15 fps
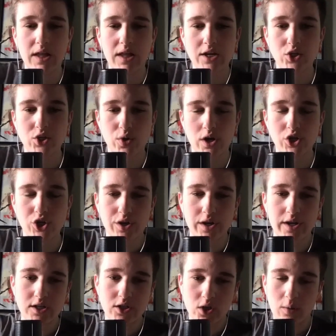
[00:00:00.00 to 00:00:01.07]
of structure, and
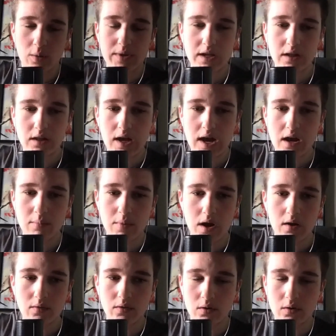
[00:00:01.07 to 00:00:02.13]
it taught me a lot
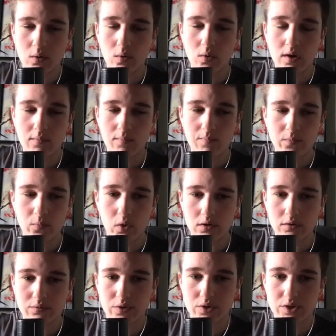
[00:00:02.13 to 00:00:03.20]
about the whole, when I
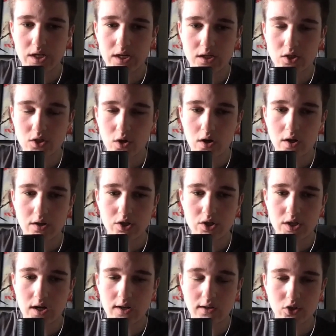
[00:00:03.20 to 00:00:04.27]
was first getting started, just
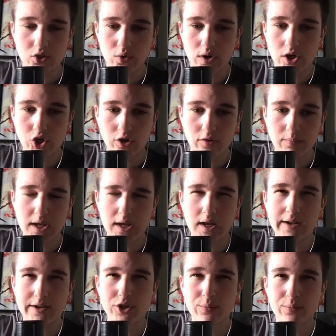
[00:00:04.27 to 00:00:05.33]
kind of the structure of being an
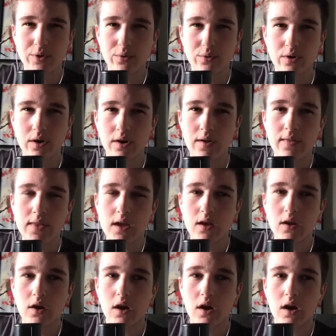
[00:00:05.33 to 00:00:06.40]
entrepreneur.
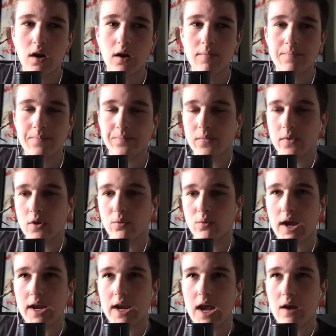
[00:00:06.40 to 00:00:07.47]
Mm-hmm.
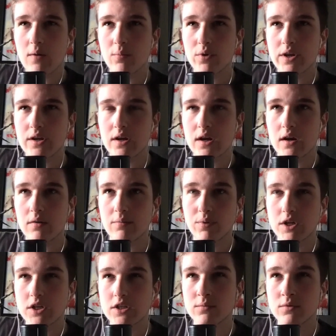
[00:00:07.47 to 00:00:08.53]
Right now I'm reading
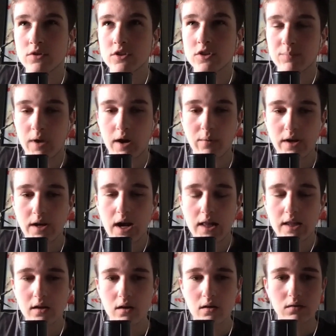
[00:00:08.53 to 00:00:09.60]
Principles by Ray
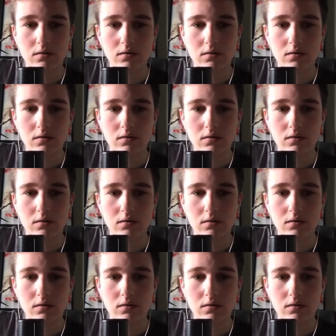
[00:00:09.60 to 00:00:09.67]
Dalio.